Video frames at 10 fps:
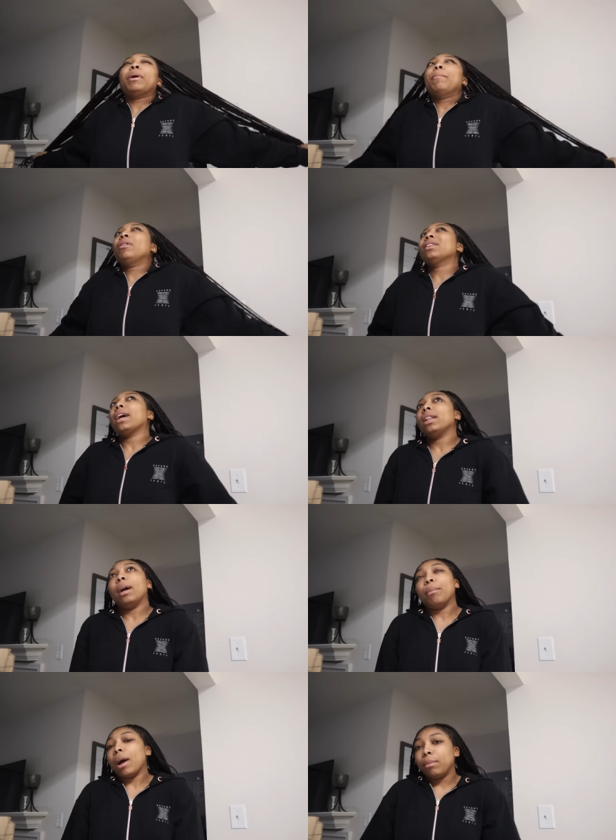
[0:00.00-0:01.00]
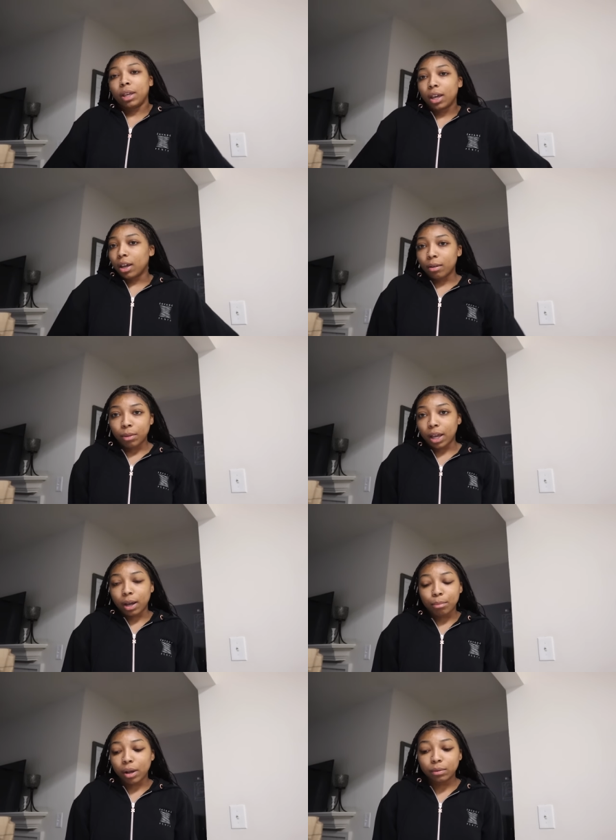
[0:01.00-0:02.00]
But most likely I probably am.
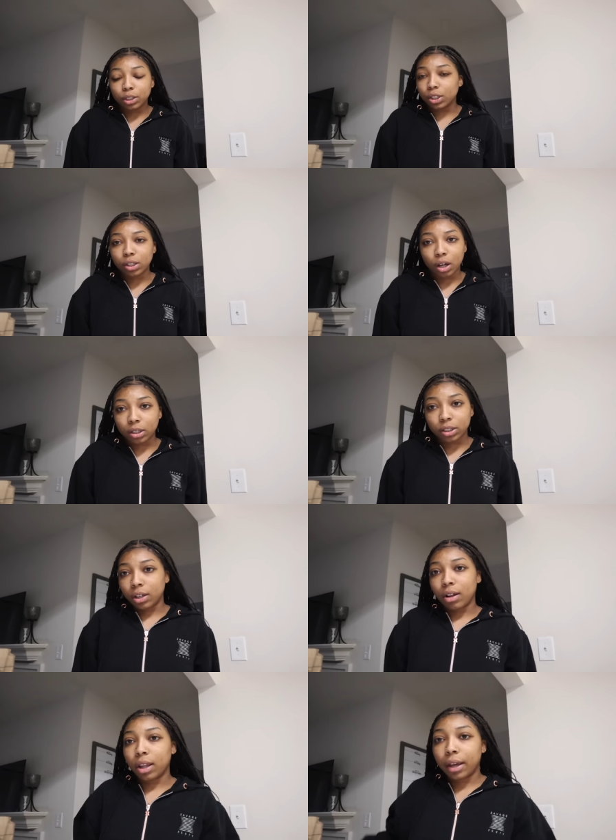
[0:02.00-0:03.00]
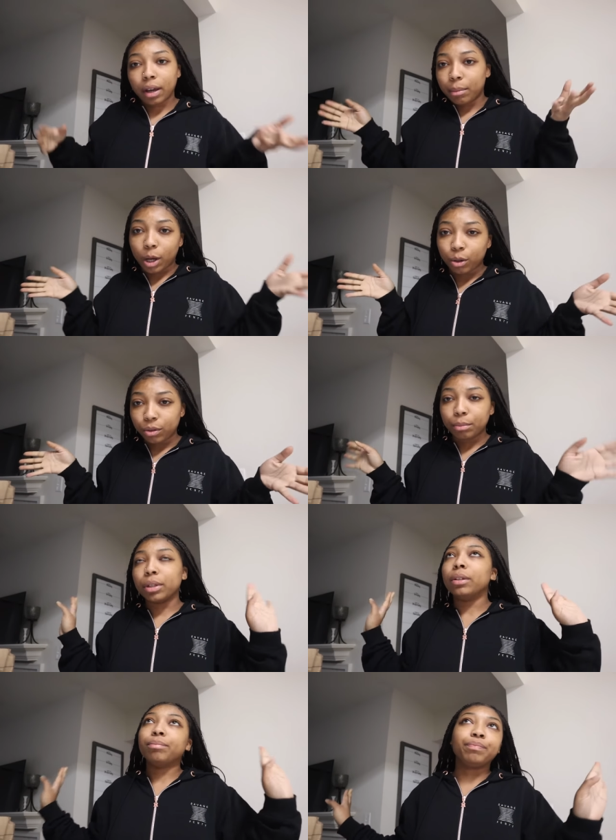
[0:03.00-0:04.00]
Like I'm probably just talking to y'all. Like I'm not going,
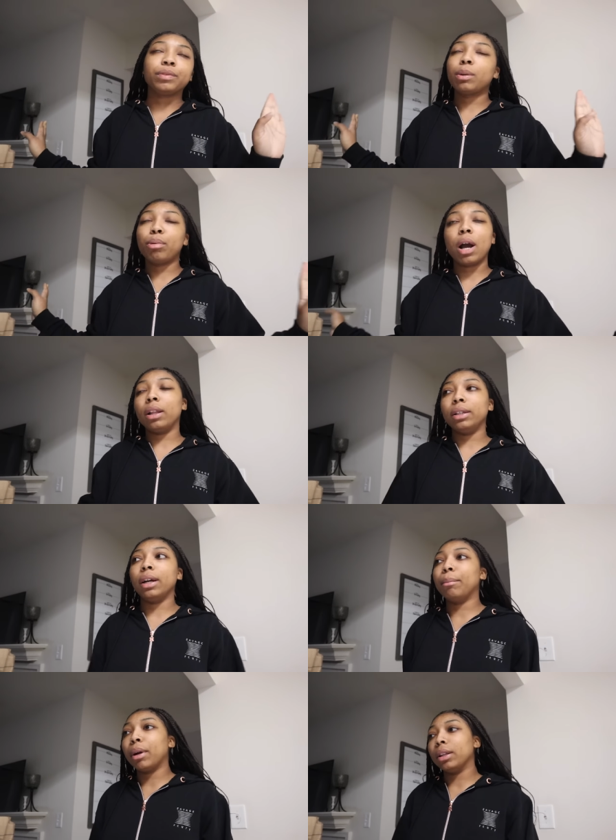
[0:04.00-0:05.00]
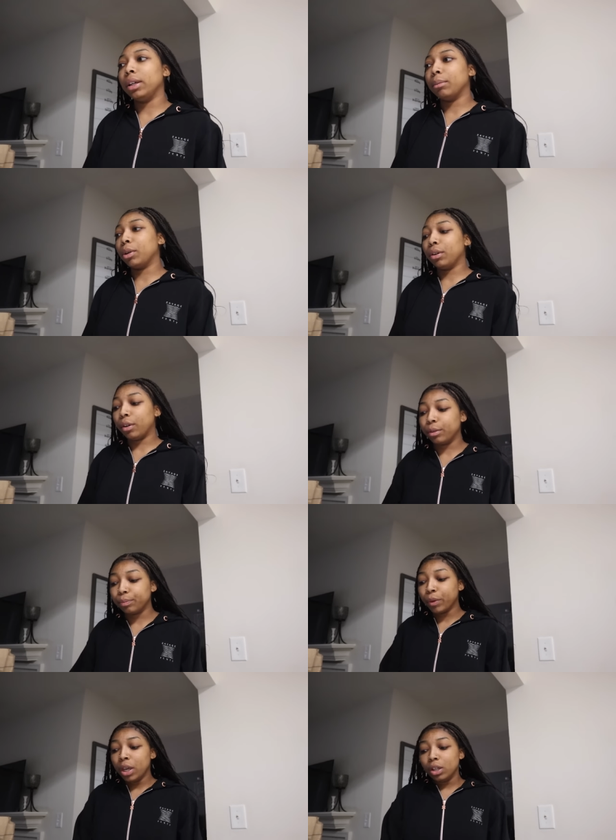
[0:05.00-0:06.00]
but probably I probably am gonna go.
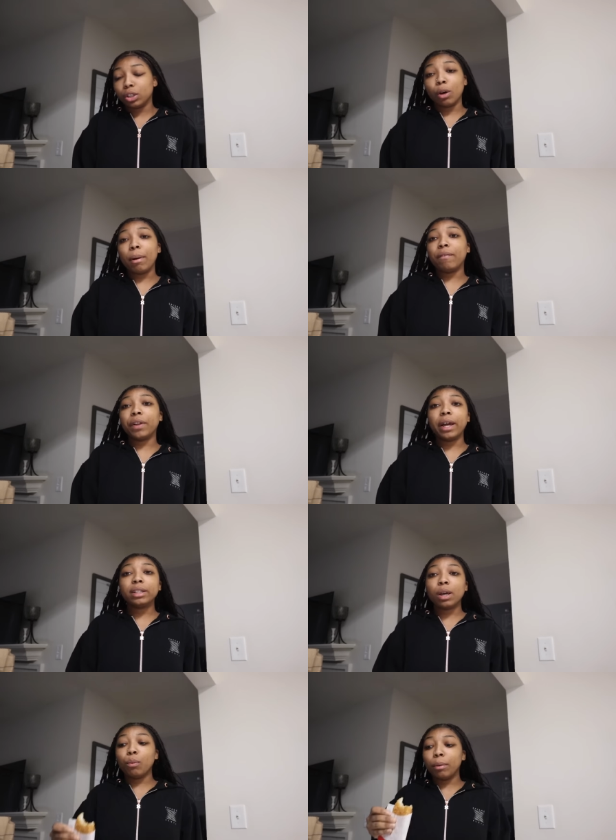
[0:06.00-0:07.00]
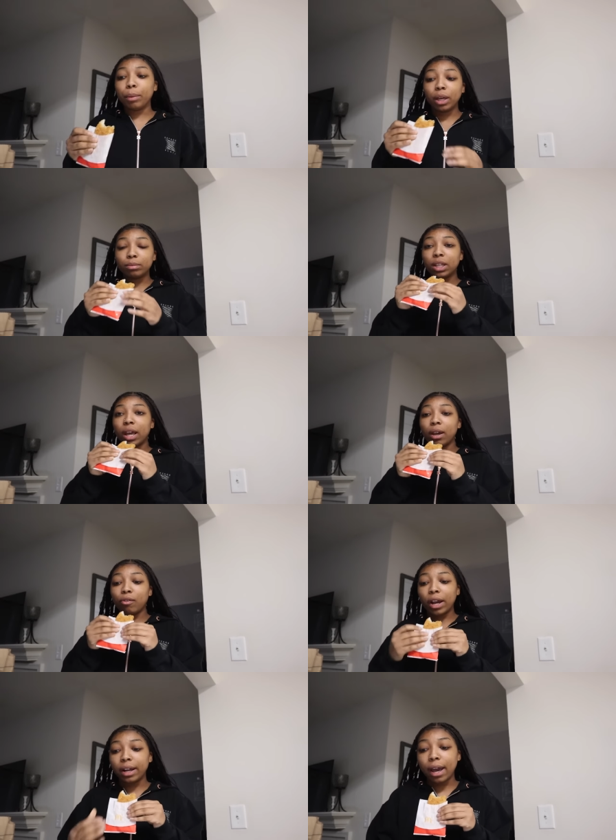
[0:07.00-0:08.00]
So my flight is at 1 p.m. today,
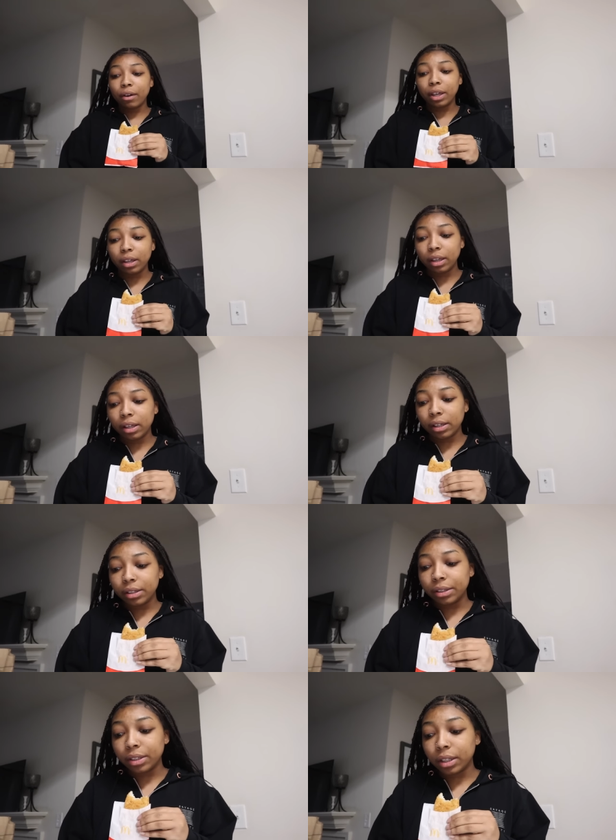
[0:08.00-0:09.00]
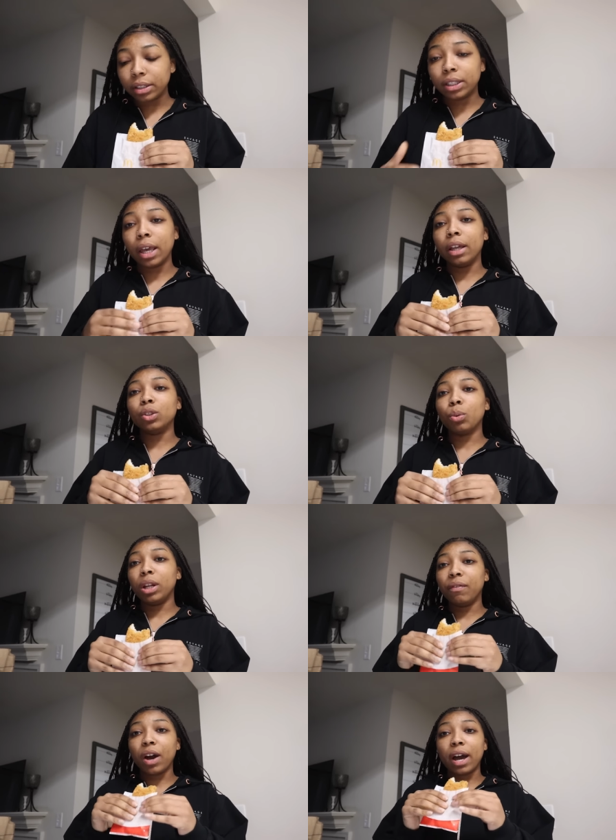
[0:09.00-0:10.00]
and right now it is
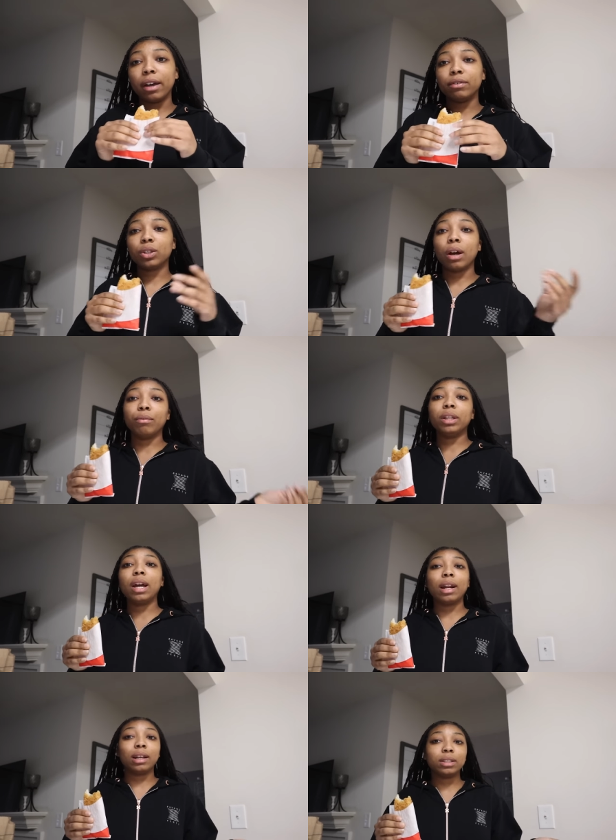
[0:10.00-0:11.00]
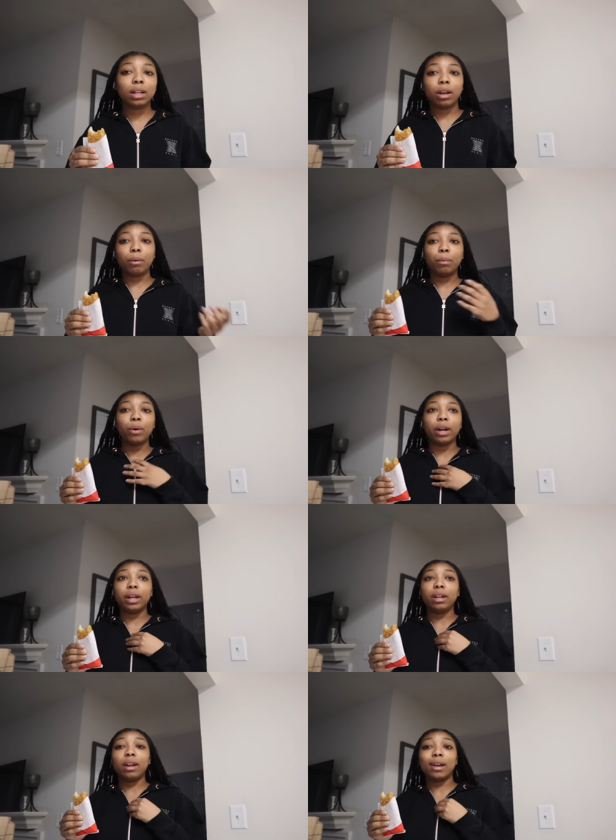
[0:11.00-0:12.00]
10:25. So I really gotta get to the
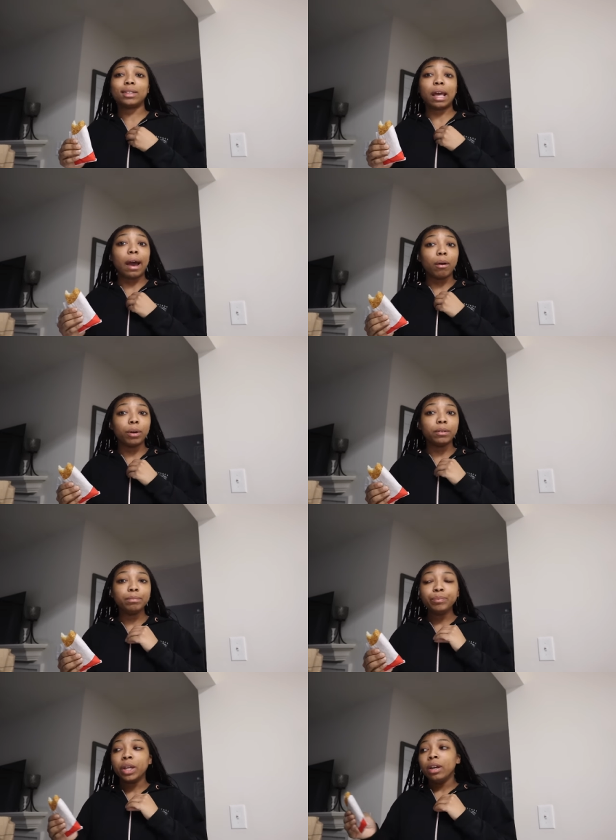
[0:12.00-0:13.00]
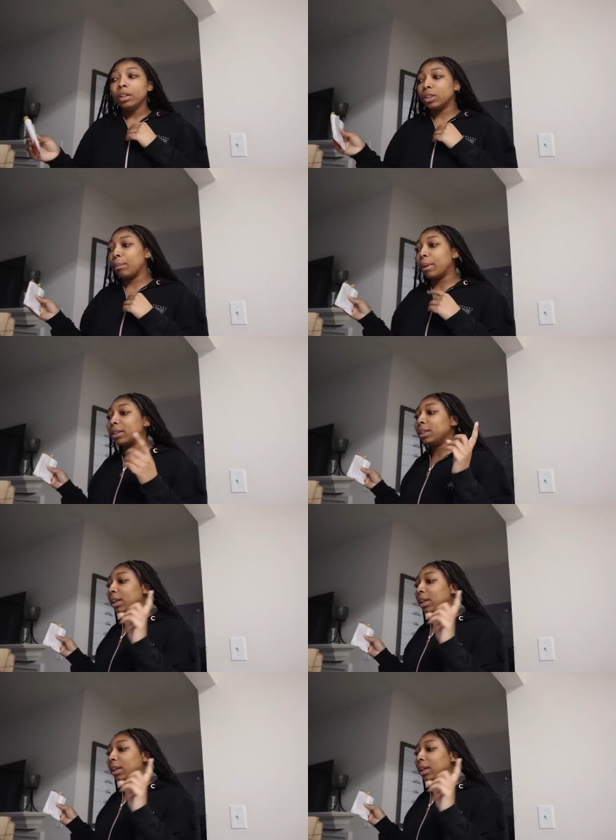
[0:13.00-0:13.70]
airport in the next hour. So I'm about